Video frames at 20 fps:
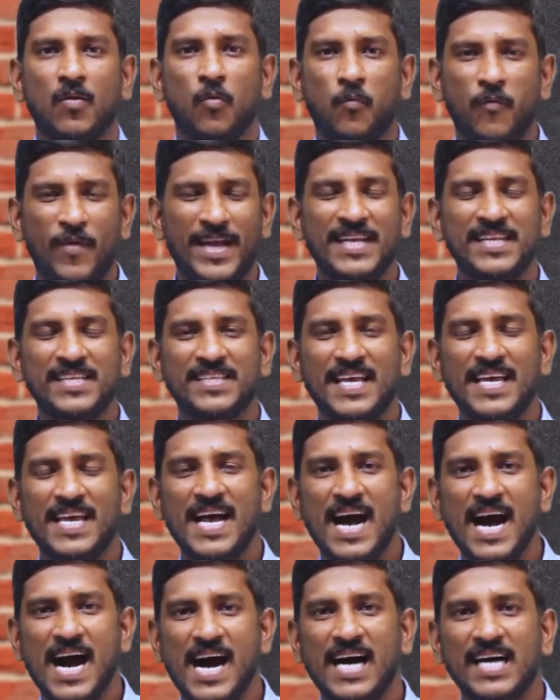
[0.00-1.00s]
when
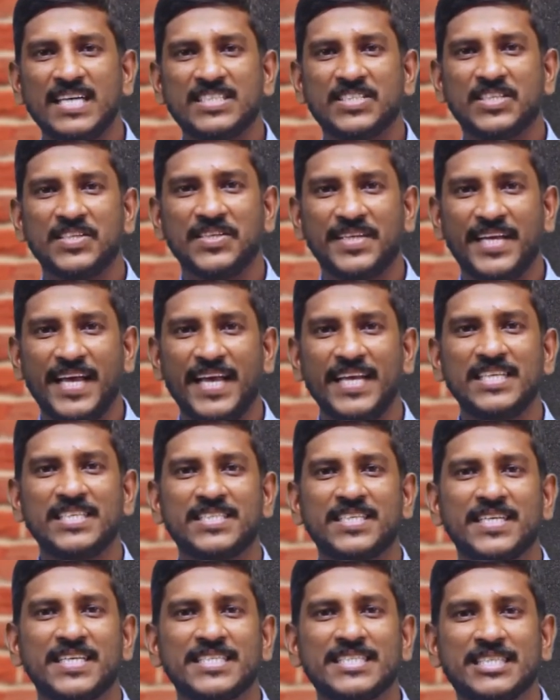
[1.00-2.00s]
they ask
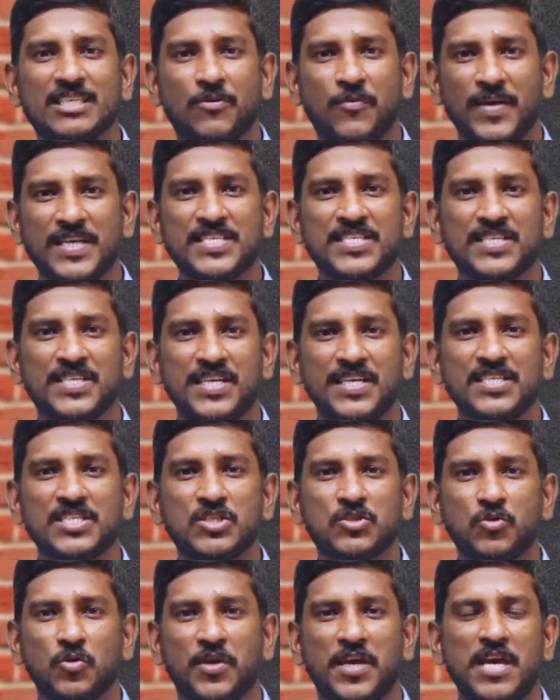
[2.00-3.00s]
dangerous
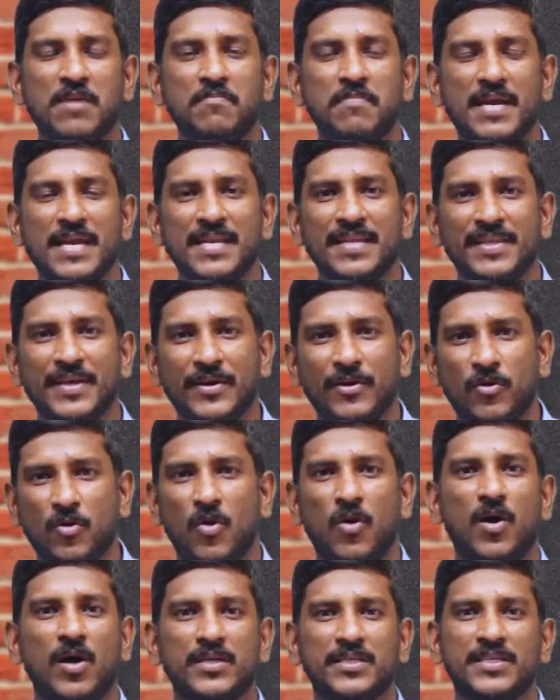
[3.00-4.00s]
questions to him in the
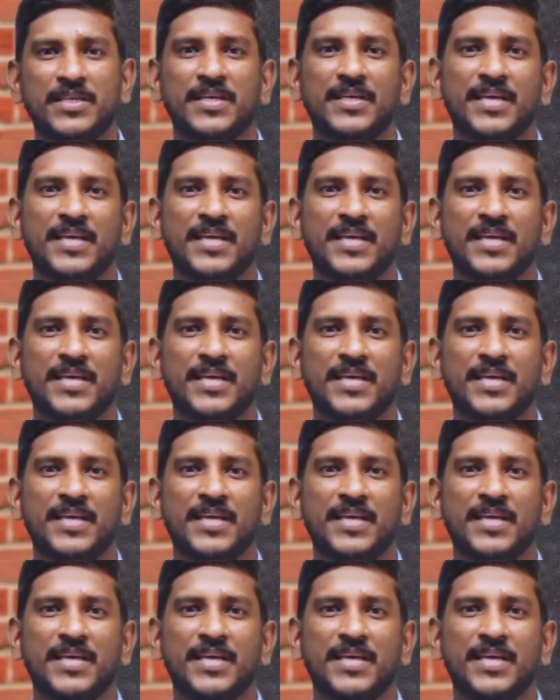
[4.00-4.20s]
court,